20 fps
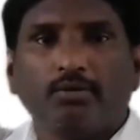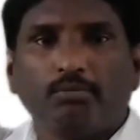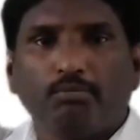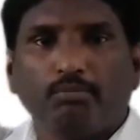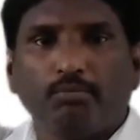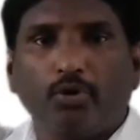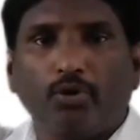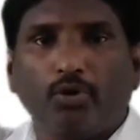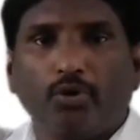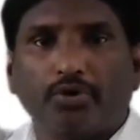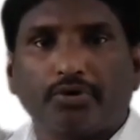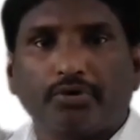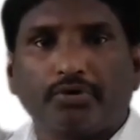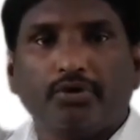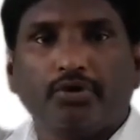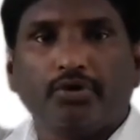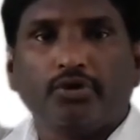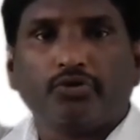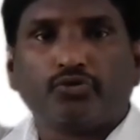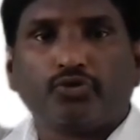
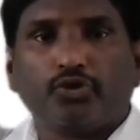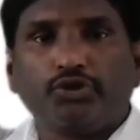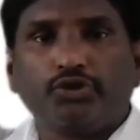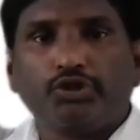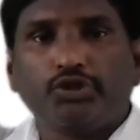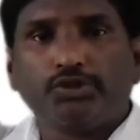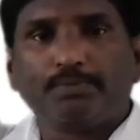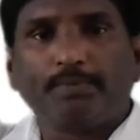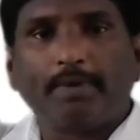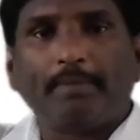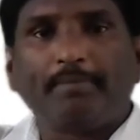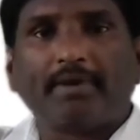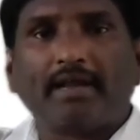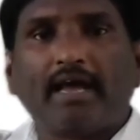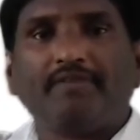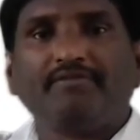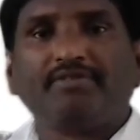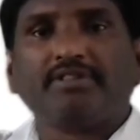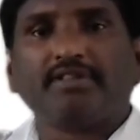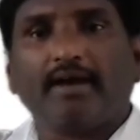more. So newspaper
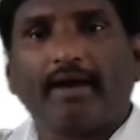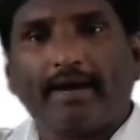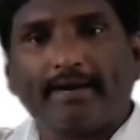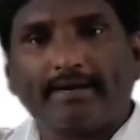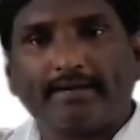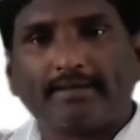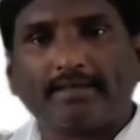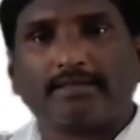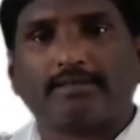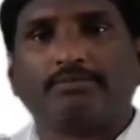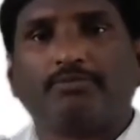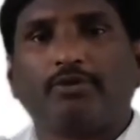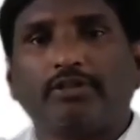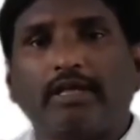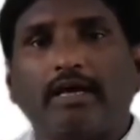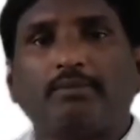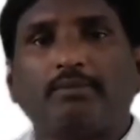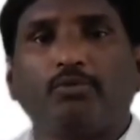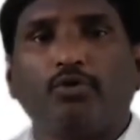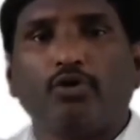having the articles, one
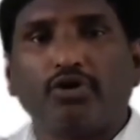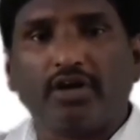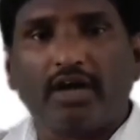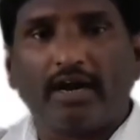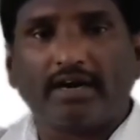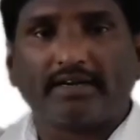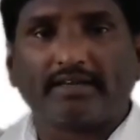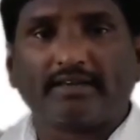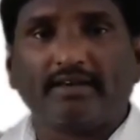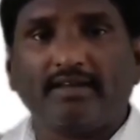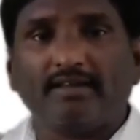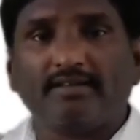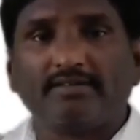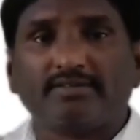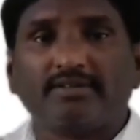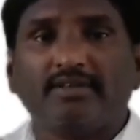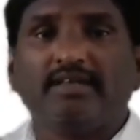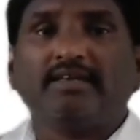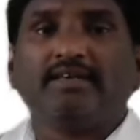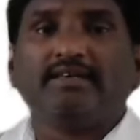or more
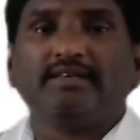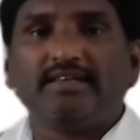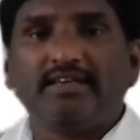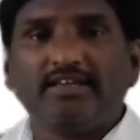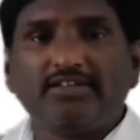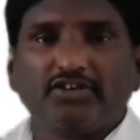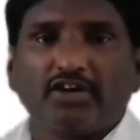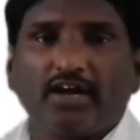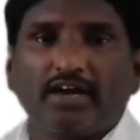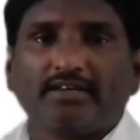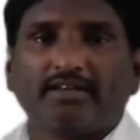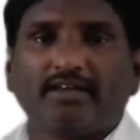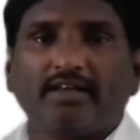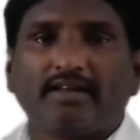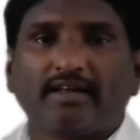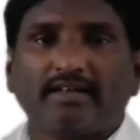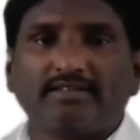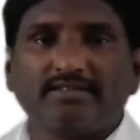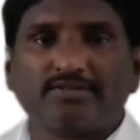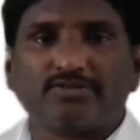articles. Each
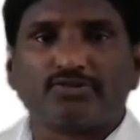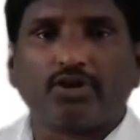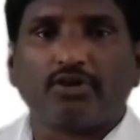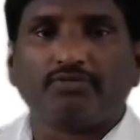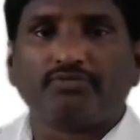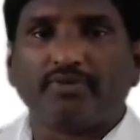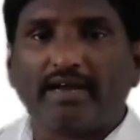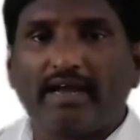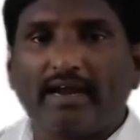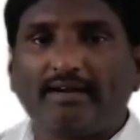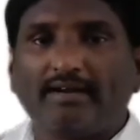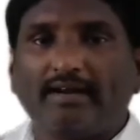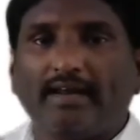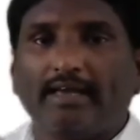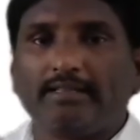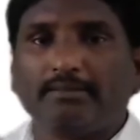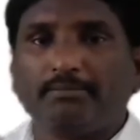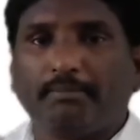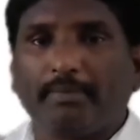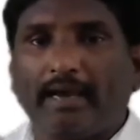article consists of
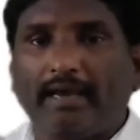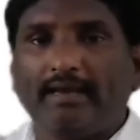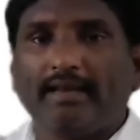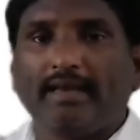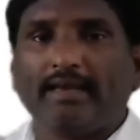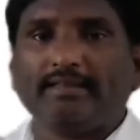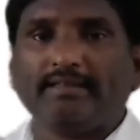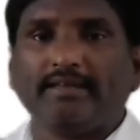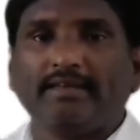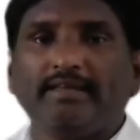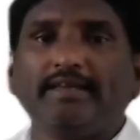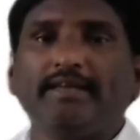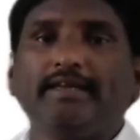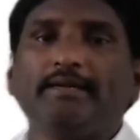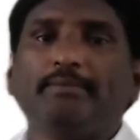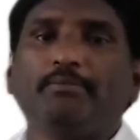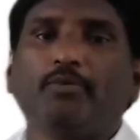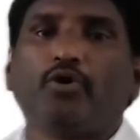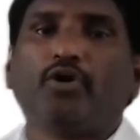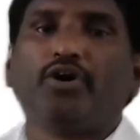headline, byline,
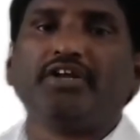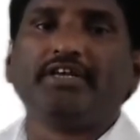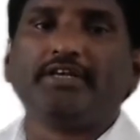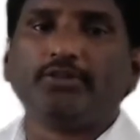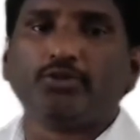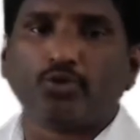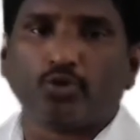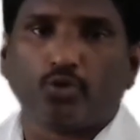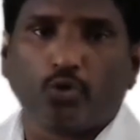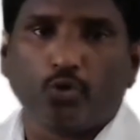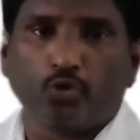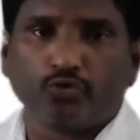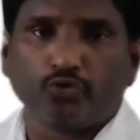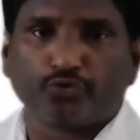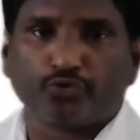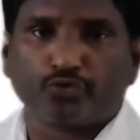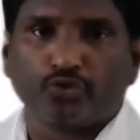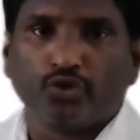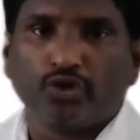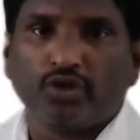lead, body,
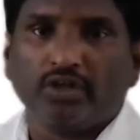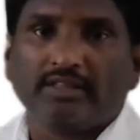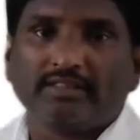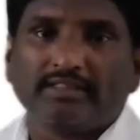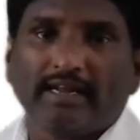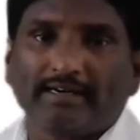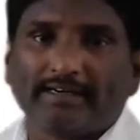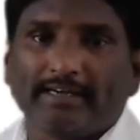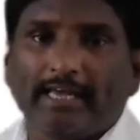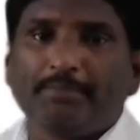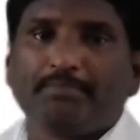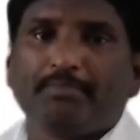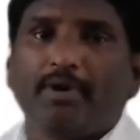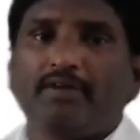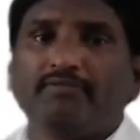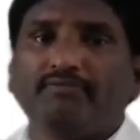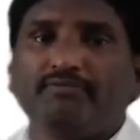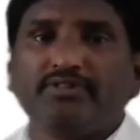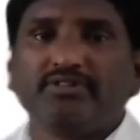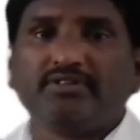notes. The type
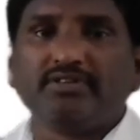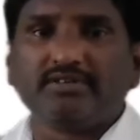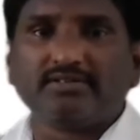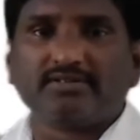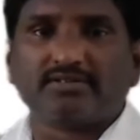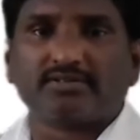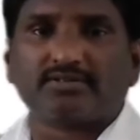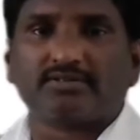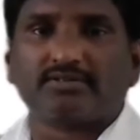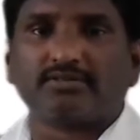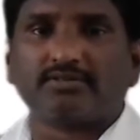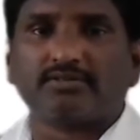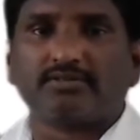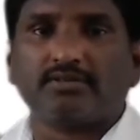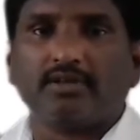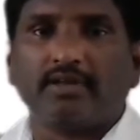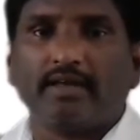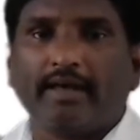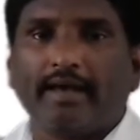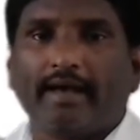of
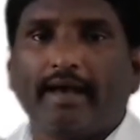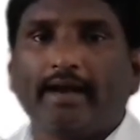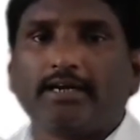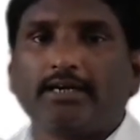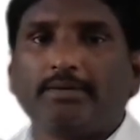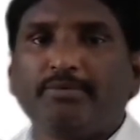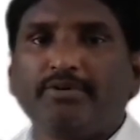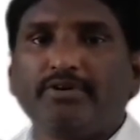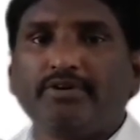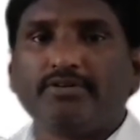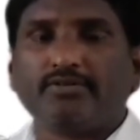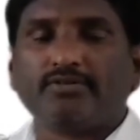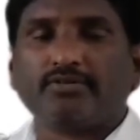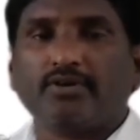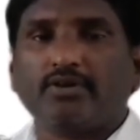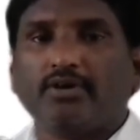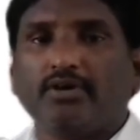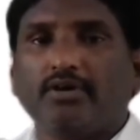these attributes